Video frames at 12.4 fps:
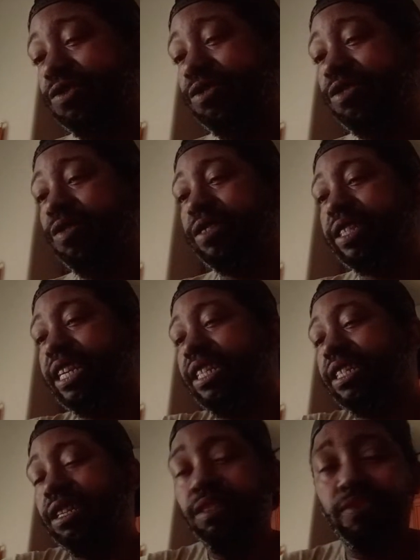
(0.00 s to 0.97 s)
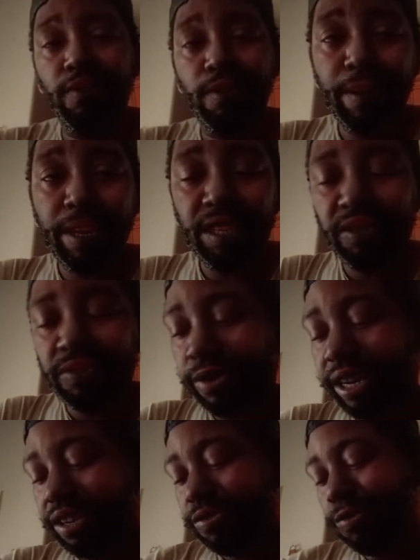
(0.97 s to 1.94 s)
those stations for May
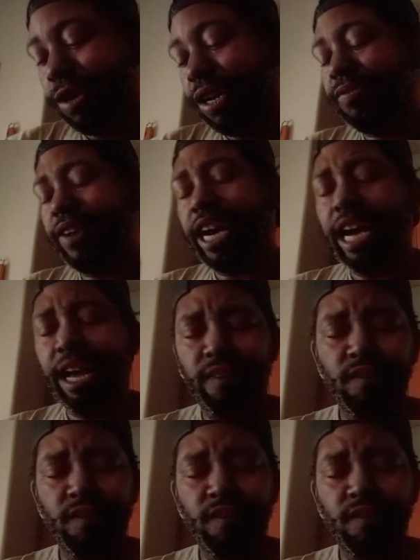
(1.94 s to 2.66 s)
2025.